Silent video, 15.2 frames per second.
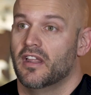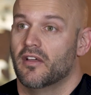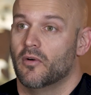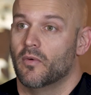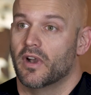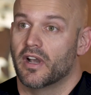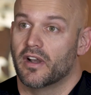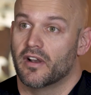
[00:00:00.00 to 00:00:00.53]

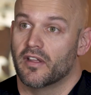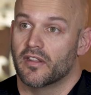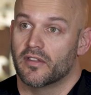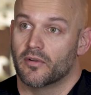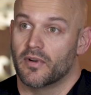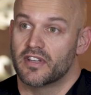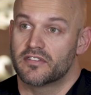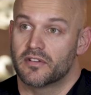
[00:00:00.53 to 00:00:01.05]
where
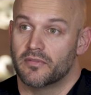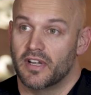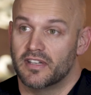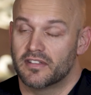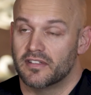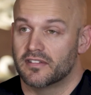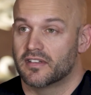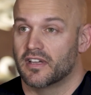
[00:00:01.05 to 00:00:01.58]
the
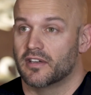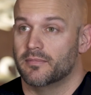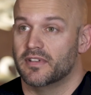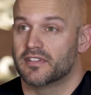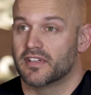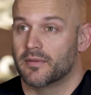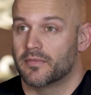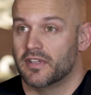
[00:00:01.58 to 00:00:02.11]
restoration is going to
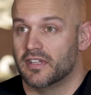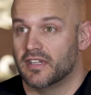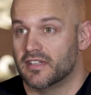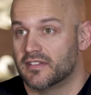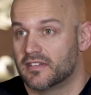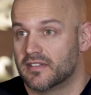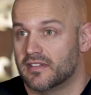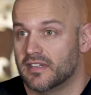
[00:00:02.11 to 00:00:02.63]
be something
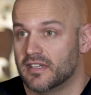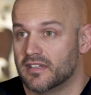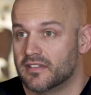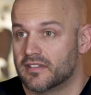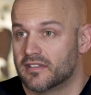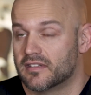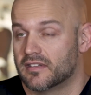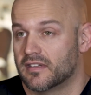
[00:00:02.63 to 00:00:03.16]
that's
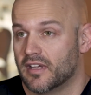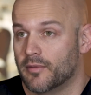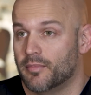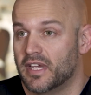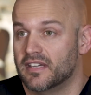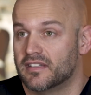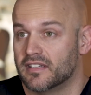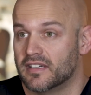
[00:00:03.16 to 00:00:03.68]
a
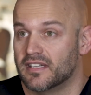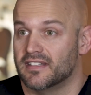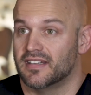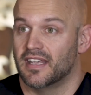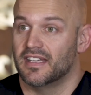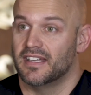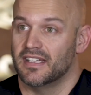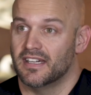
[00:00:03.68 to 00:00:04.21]
patient can
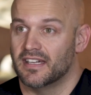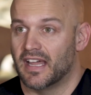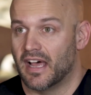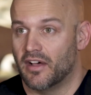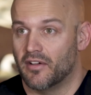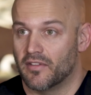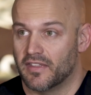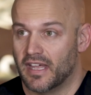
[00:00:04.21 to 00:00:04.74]
take in and
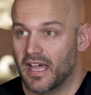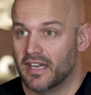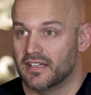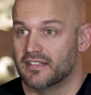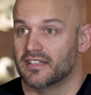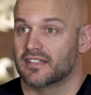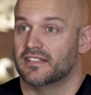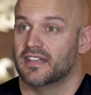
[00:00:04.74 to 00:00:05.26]
out,
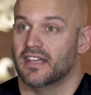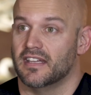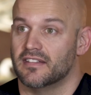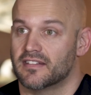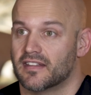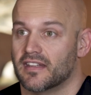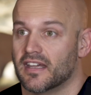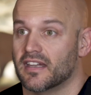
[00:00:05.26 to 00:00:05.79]
that
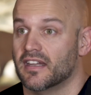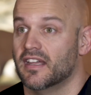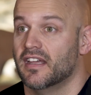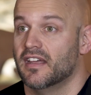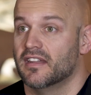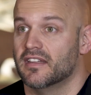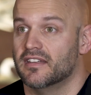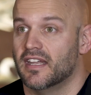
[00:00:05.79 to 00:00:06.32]
dictates that
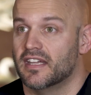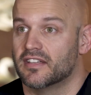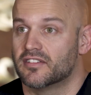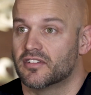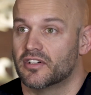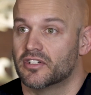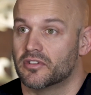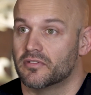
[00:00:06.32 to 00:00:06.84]
the day
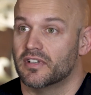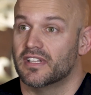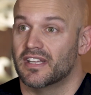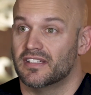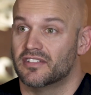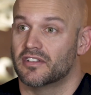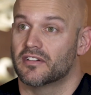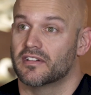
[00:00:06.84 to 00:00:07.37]
of surgery,
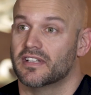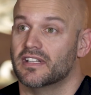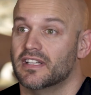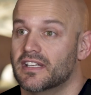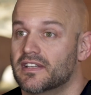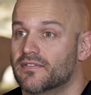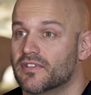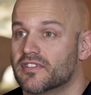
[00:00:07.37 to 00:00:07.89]
they generally
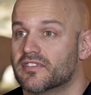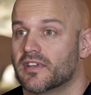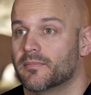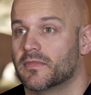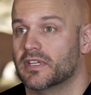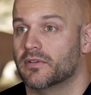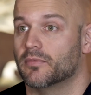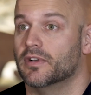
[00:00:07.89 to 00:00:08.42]
leave with
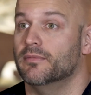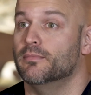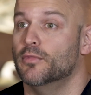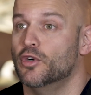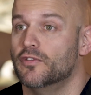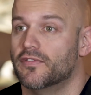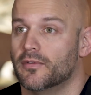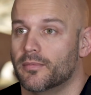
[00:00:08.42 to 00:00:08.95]
something
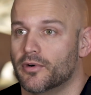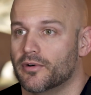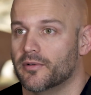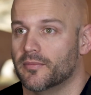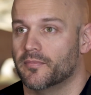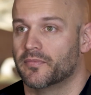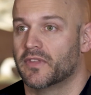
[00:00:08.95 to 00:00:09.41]
removable.